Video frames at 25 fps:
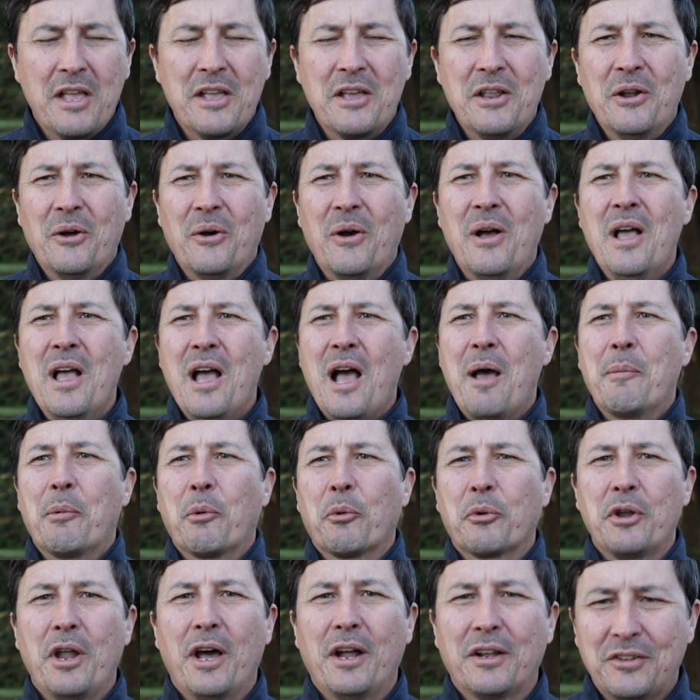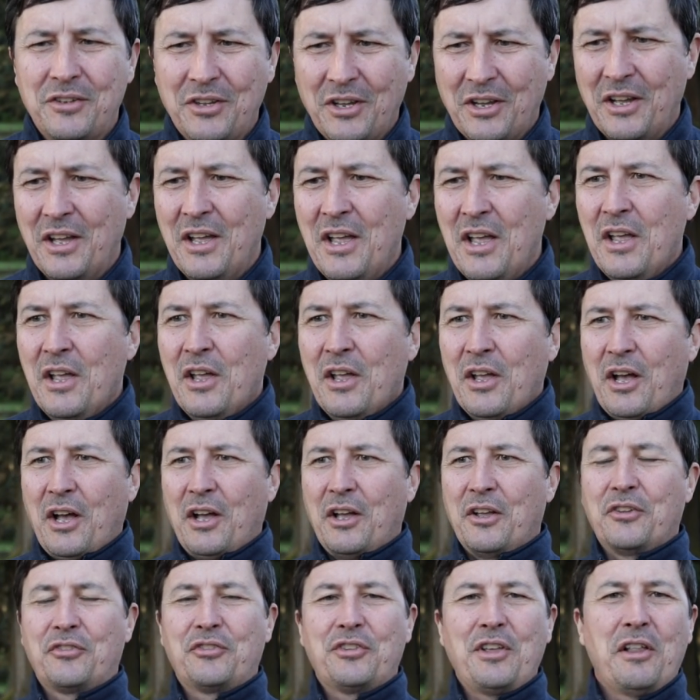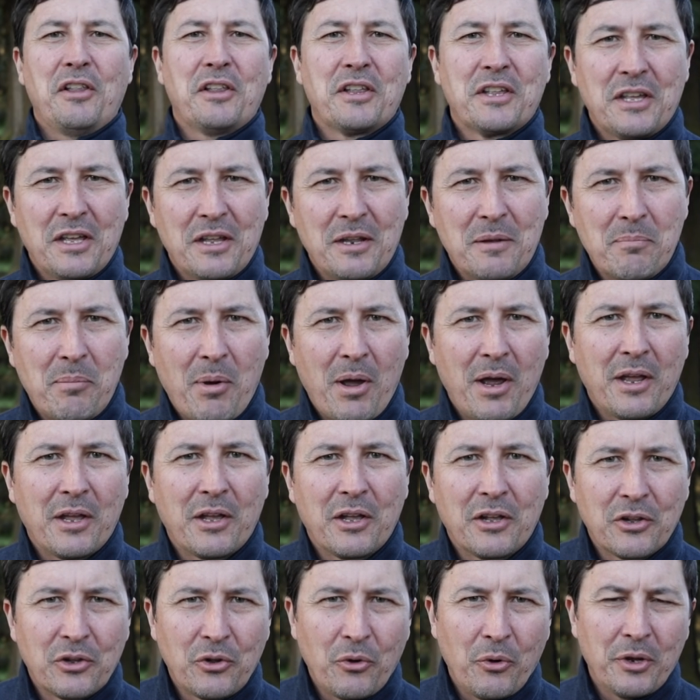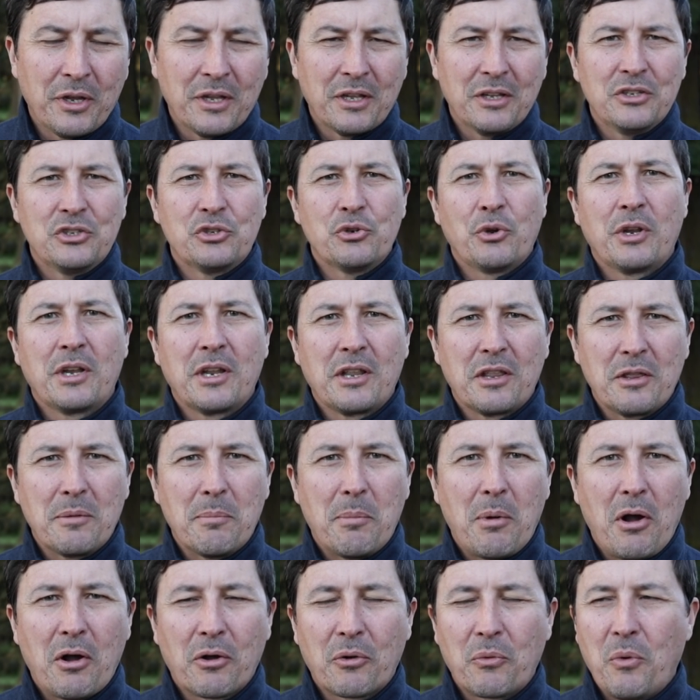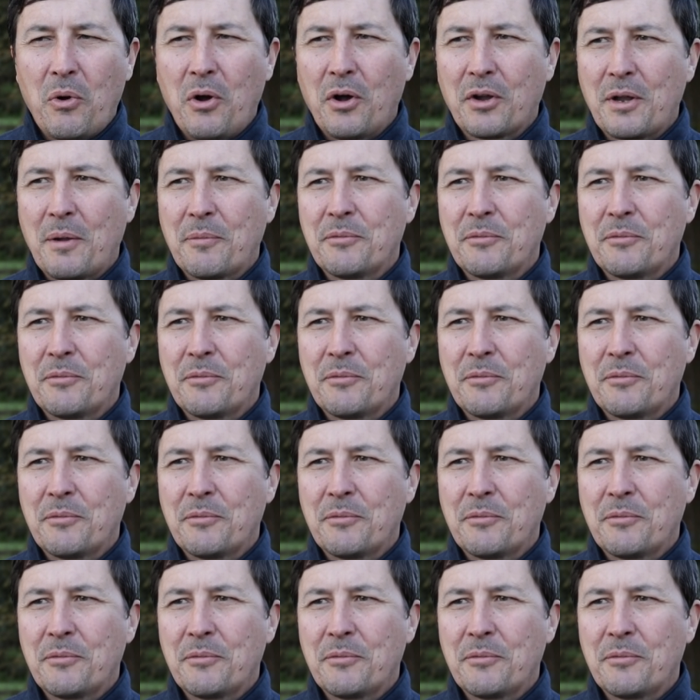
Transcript: you know, I mean, we're not uh, uh, selling it and and going and joining the Bhagwan.